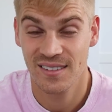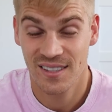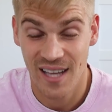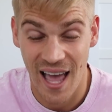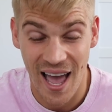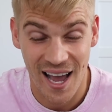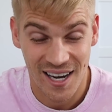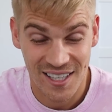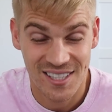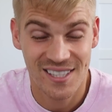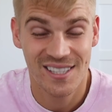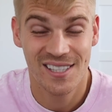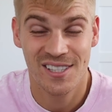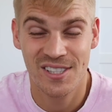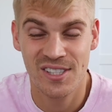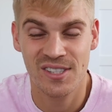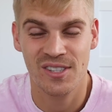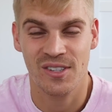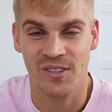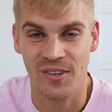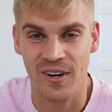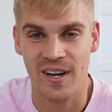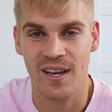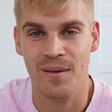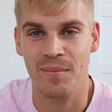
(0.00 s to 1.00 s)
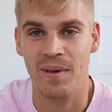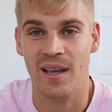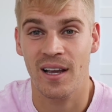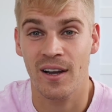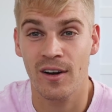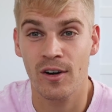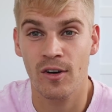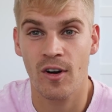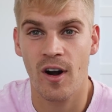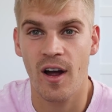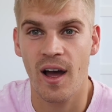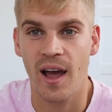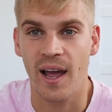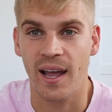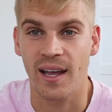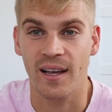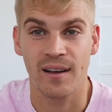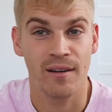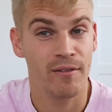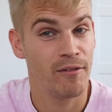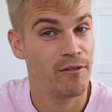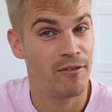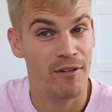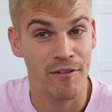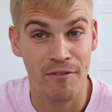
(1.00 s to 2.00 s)
actually screaming, crying
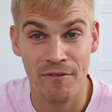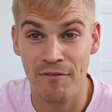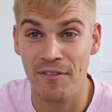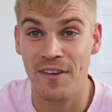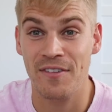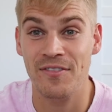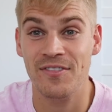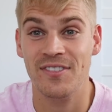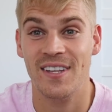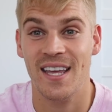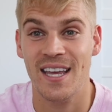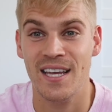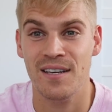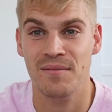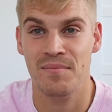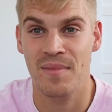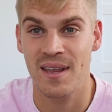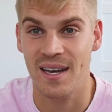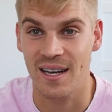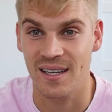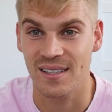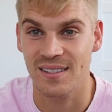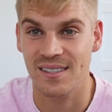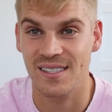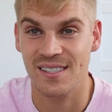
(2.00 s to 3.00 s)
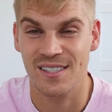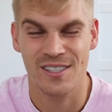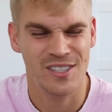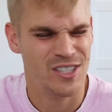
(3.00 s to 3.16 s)
for 15 minutes,